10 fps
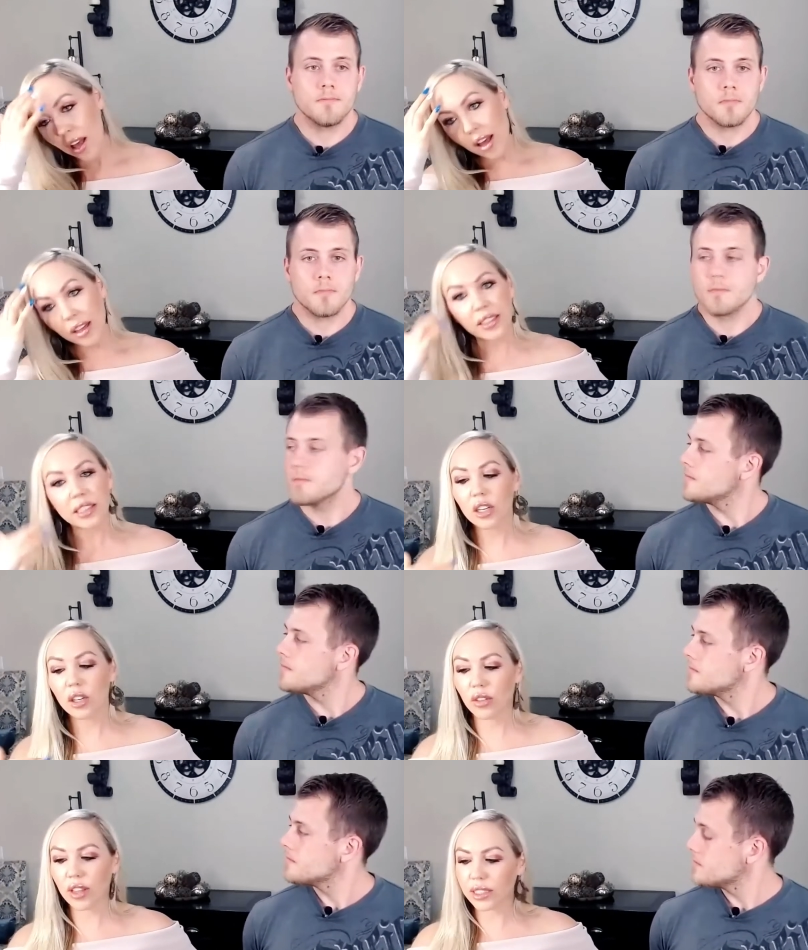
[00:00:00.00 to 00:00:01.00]
Speaker 1: And
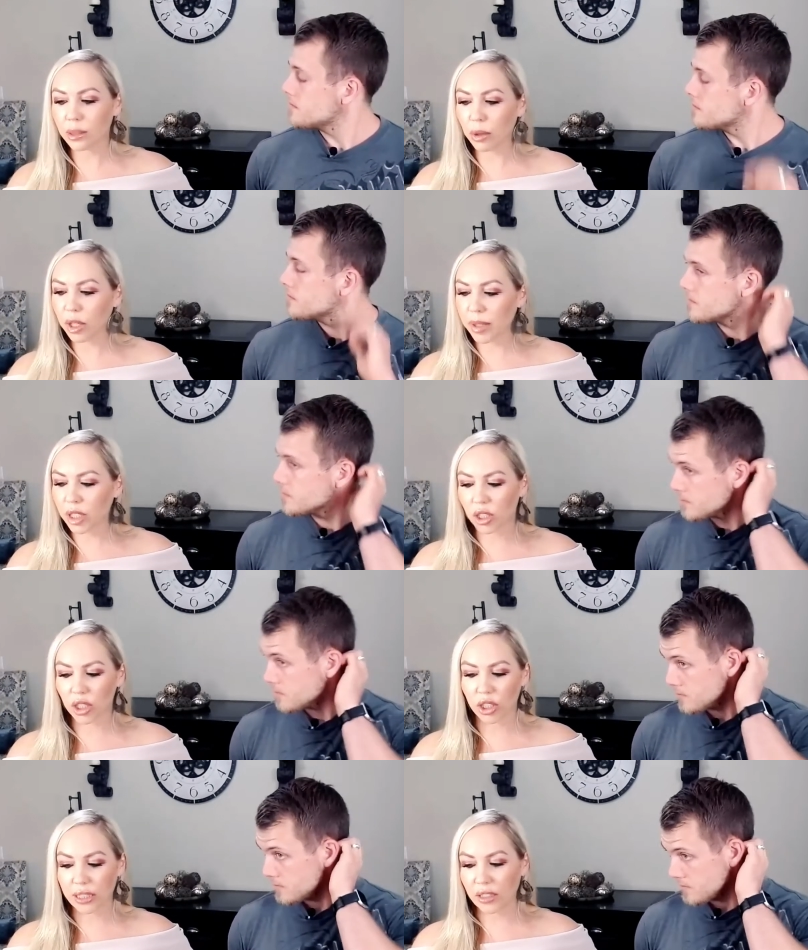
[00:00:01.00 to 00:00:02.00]
so that's pretty much the
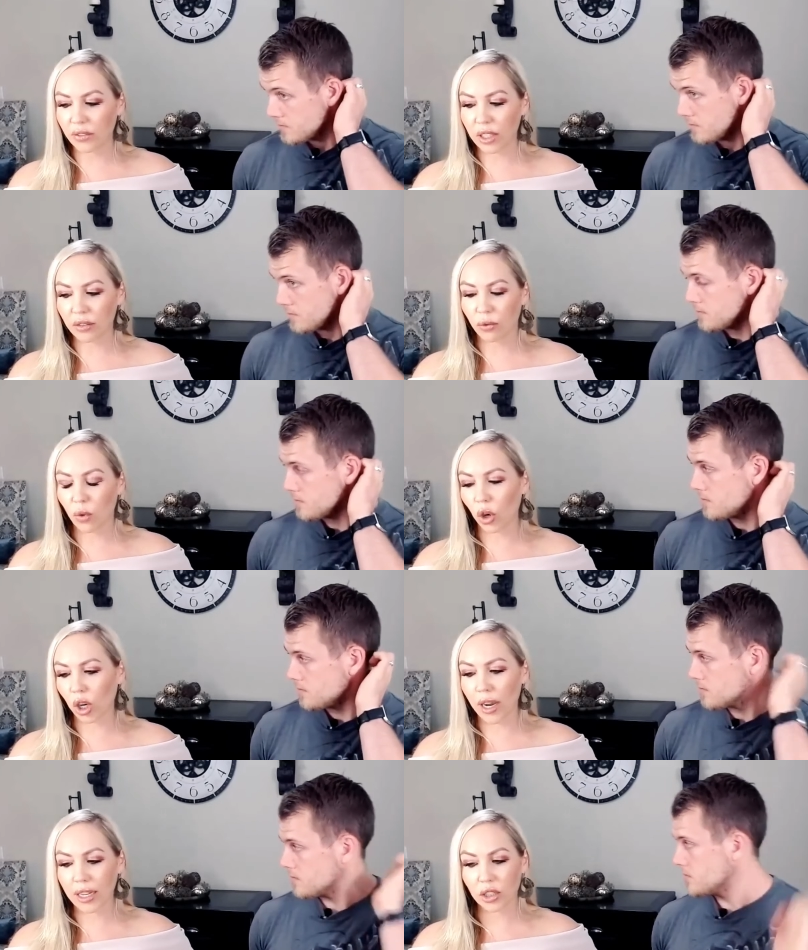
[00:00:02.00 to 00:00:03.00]
gist of it
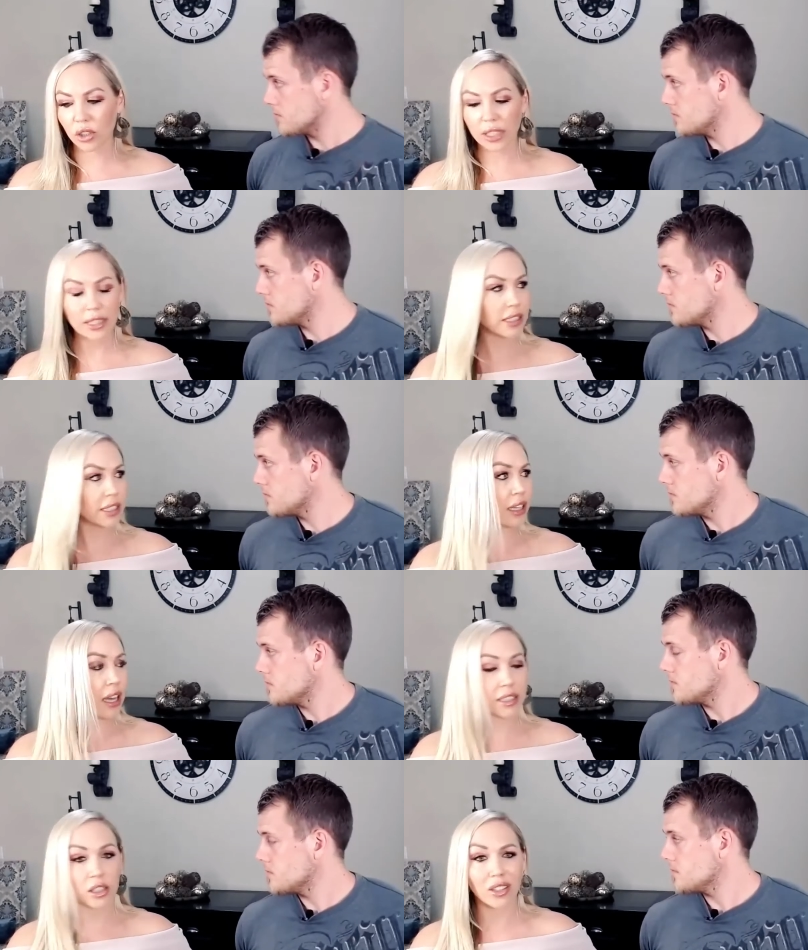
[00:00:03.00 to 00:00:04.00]
for exercising,
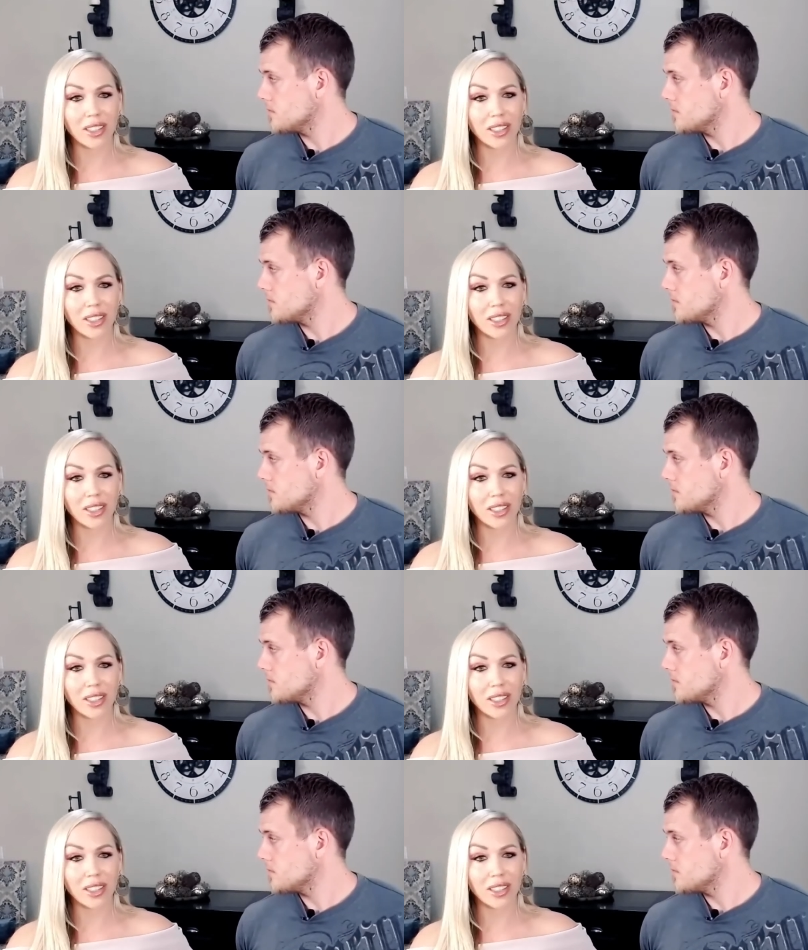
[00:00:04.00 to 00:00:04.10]
as long